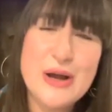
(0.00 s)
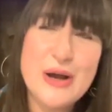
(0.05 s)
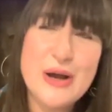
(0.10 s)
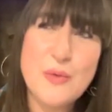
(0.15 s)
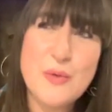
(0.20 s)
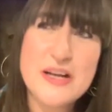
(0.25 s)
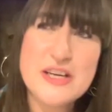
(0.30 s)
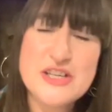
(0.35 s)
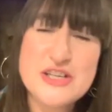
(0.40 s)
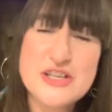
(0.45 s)

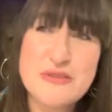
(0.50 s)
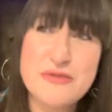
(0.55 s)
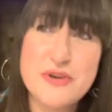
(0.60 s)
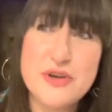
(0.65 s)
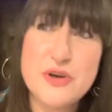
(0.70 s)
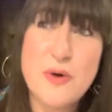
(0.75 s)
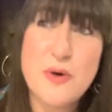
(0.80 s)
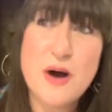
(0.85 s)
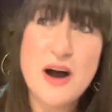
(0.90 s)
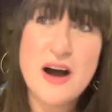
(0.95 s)
which if
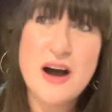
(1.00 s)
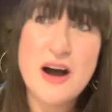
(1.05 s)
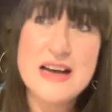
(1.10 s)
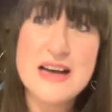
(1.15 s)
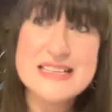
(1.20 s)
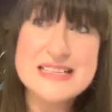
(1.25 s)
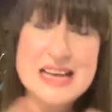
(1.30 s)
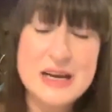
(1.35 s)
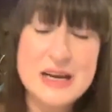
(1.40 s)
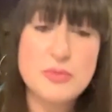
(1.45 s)
you are a
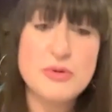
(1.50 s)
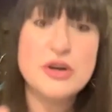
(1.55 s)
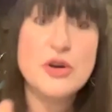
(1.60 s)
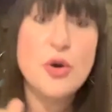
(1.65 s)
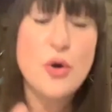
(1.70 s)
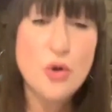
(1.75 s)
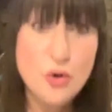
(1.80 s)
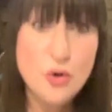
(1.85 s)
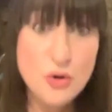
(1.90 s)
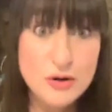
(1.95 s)
celebrant
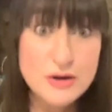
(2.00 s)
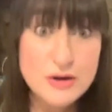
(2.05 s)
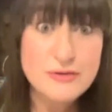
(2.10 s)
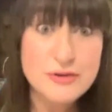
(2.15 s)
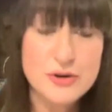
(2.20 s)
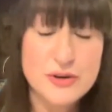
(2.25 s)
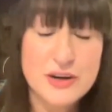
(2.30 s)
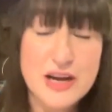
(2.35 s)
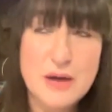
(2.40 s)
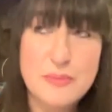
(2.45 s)
or if
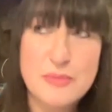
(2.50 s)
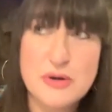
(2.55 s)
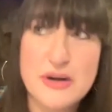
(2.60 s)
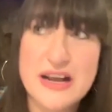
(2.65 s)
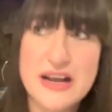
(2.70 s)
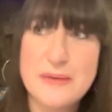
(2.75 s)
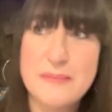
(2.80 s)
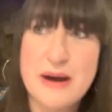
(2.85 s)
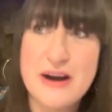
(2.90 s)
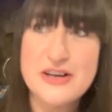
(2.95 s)
you're a couple
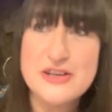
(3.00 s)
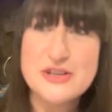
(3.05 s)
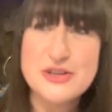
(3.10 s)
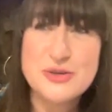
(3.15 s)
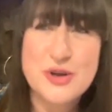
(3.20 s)
getting married,